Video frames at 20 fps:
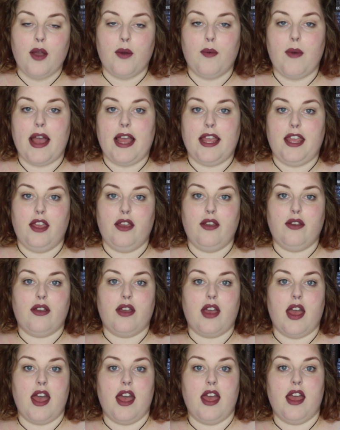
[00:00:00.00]
where you
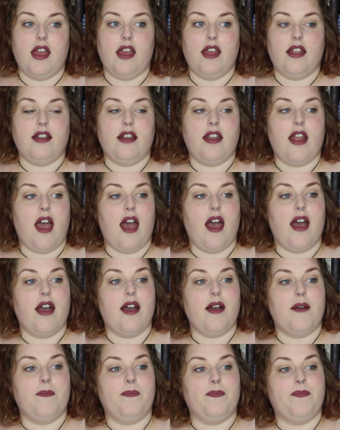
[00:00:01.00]

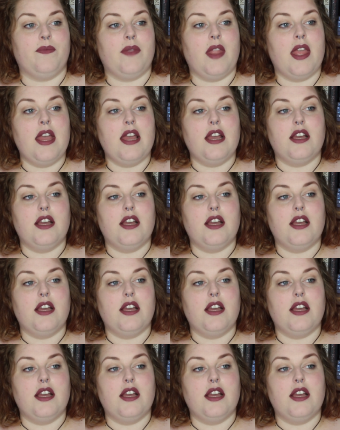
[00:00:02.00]
can